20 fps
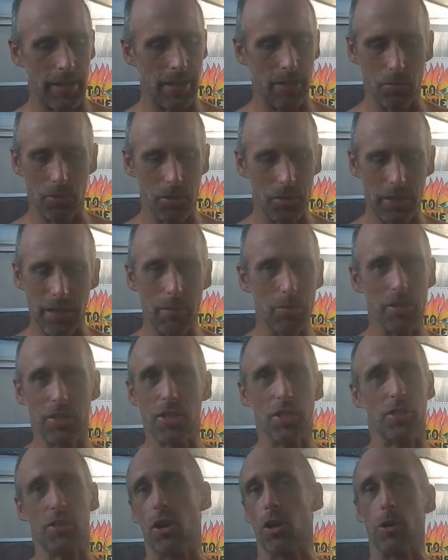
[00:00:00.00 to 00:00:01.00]
and it was it was
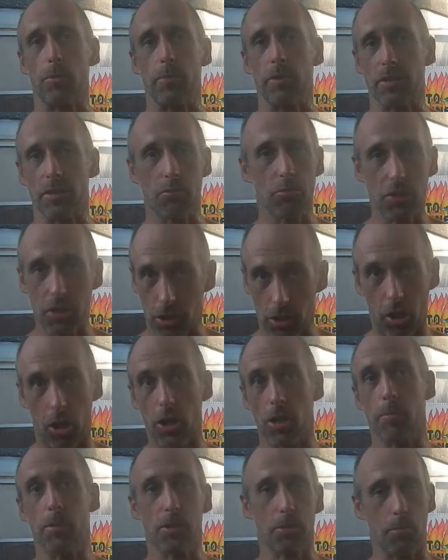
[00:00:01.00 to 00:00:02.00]
just garbage. It was a
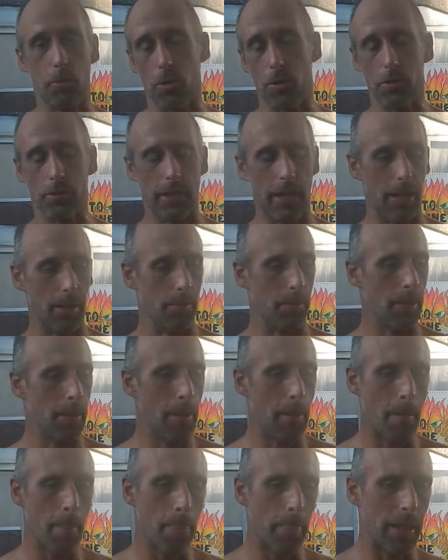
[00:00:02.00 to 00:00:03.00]
garbage prototype.
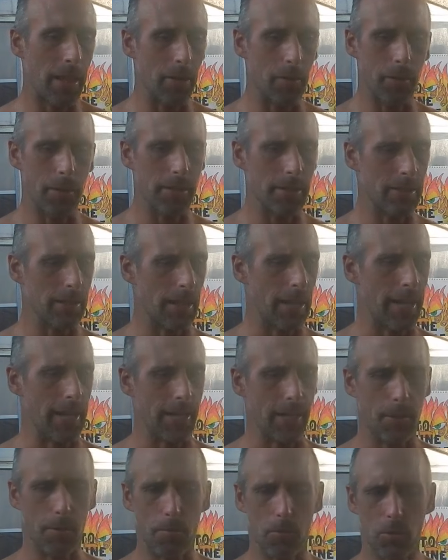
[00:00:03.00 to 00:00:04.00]
It was
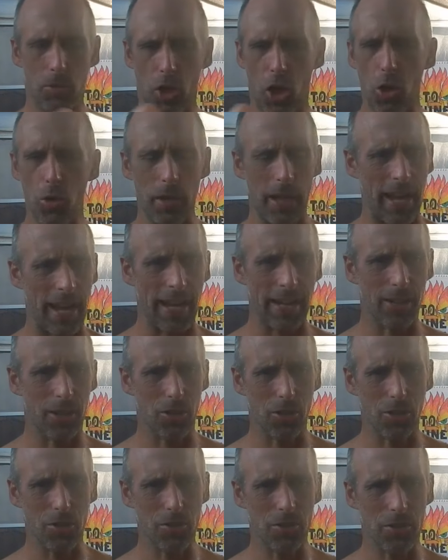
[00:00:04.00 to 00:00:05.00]
like coat
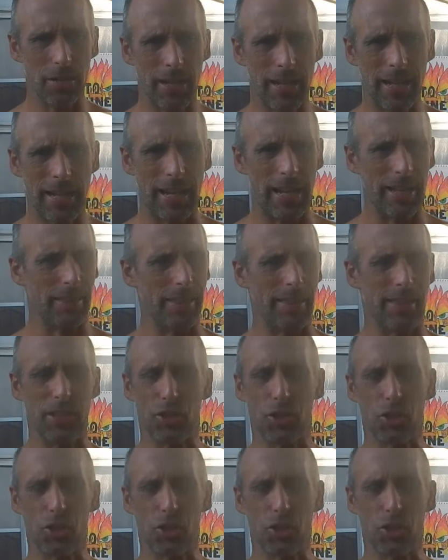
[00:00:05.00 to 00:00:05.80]
hangers, and the